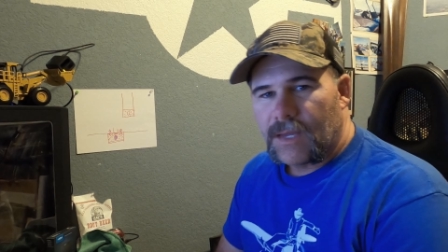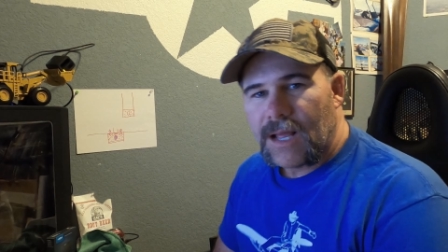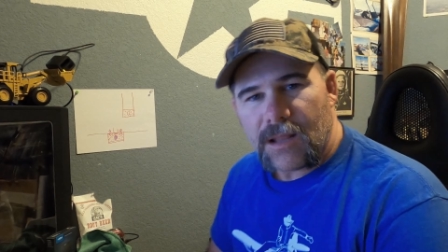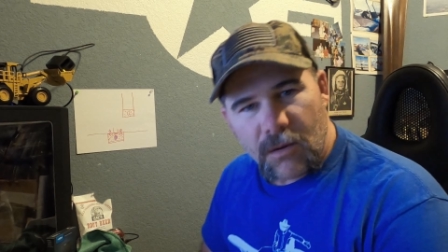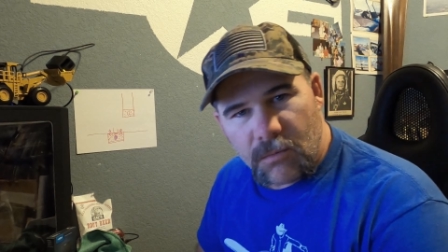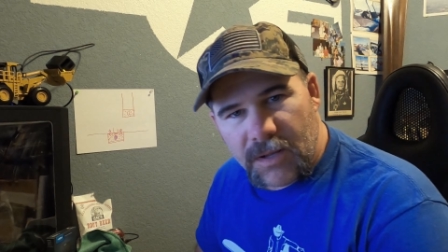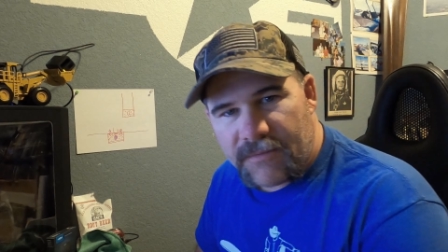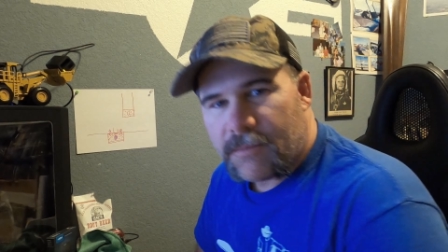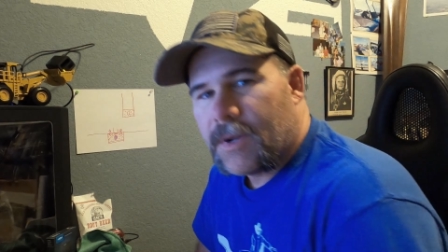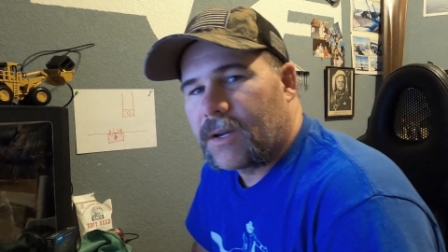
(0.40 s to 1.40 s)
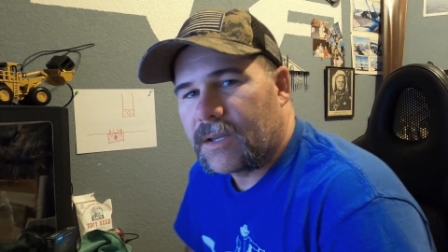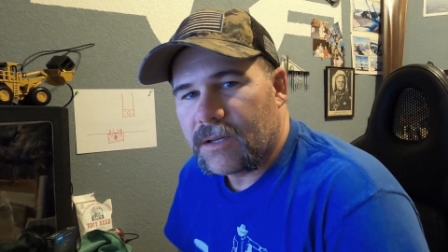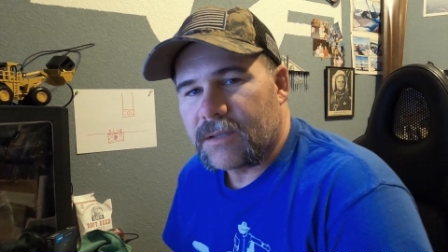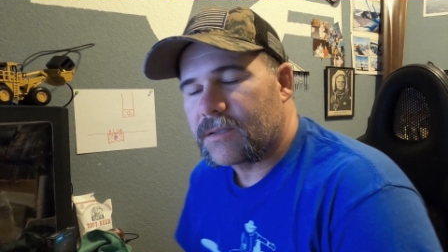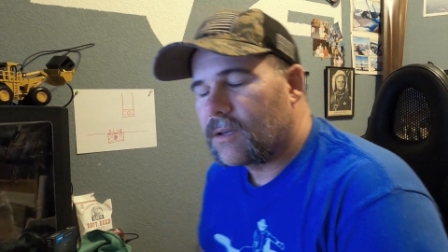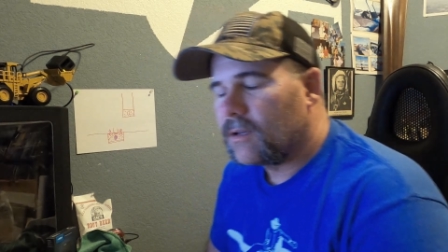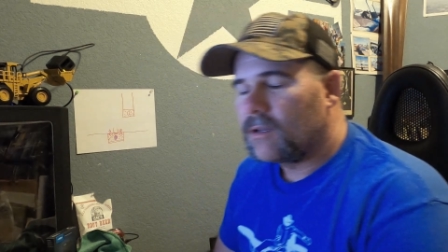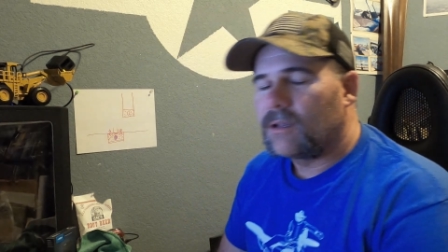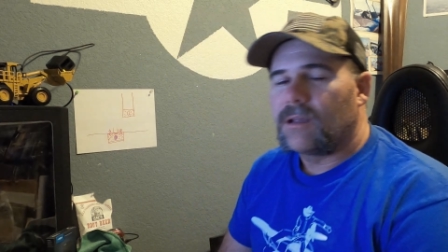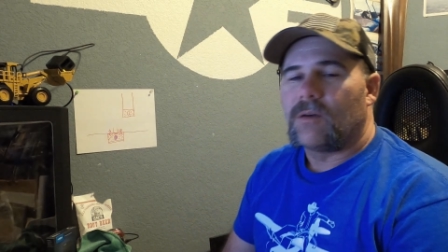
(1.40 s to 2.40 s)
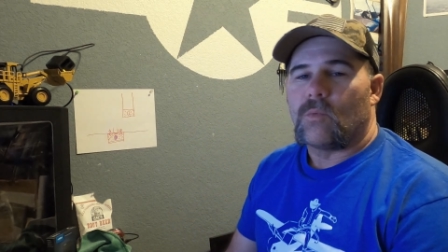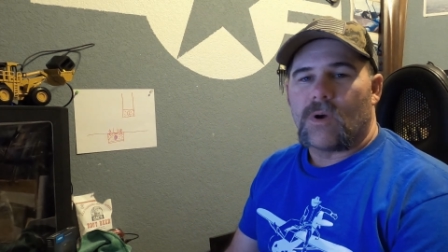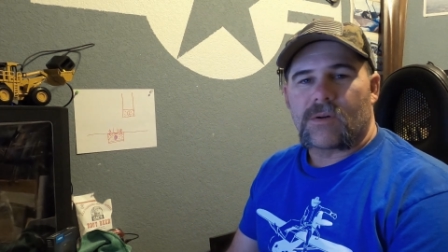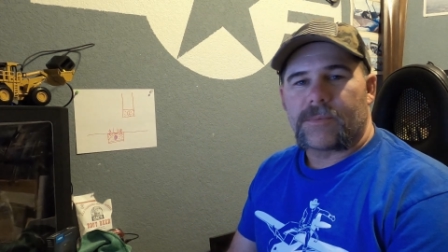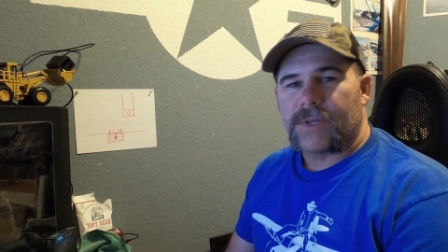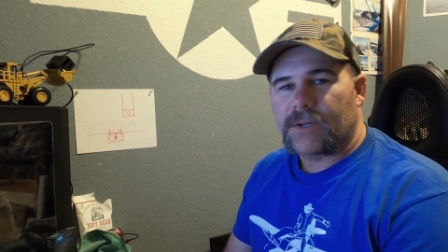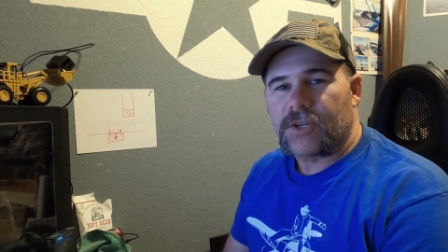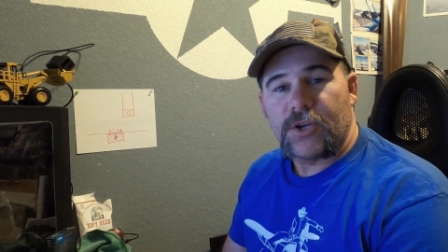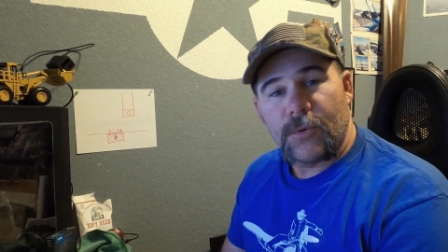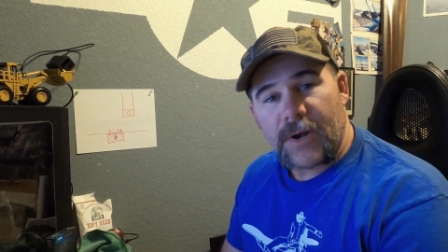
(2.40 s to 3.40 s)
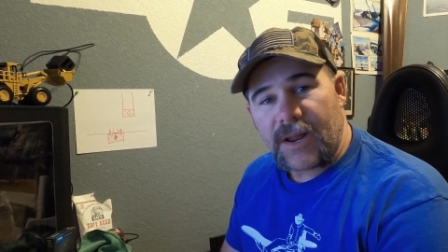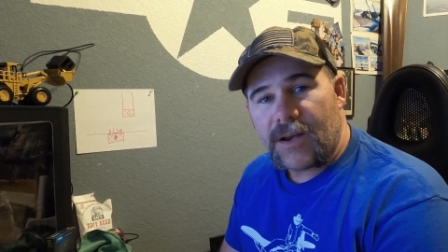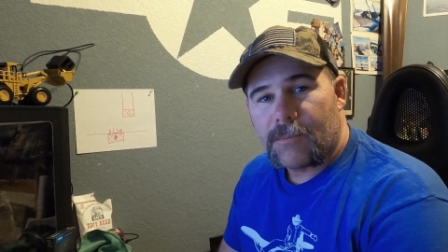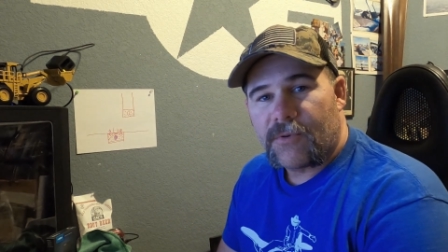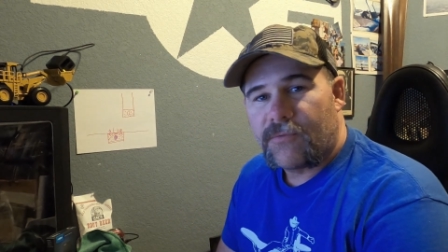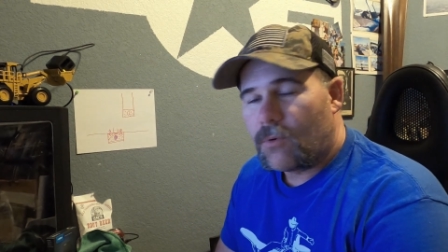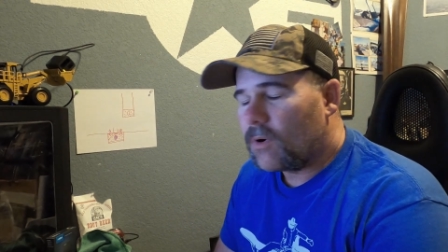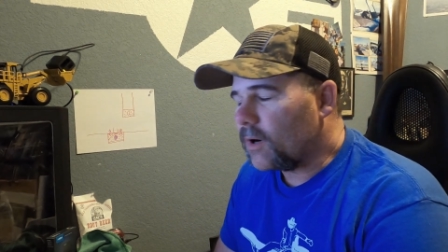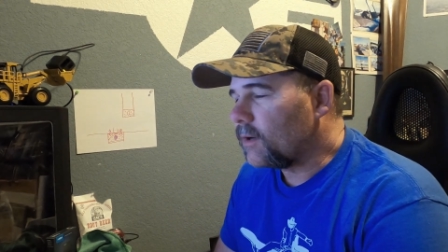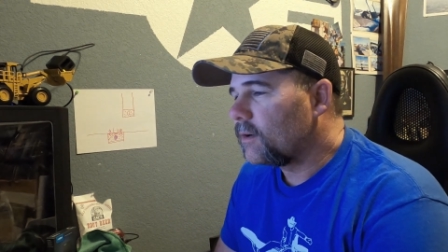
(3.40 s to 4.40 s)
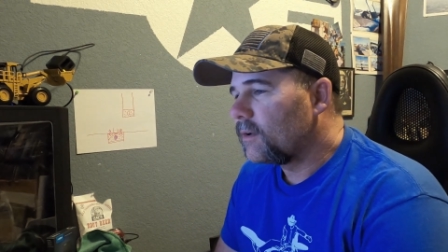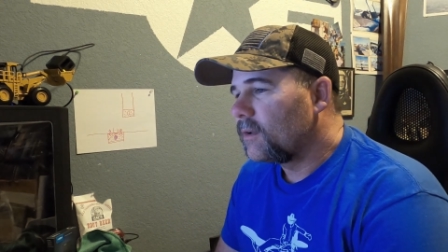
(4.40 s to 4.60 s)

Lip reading: Hello, Leva Monkeys. Welcome to Q&A number 4.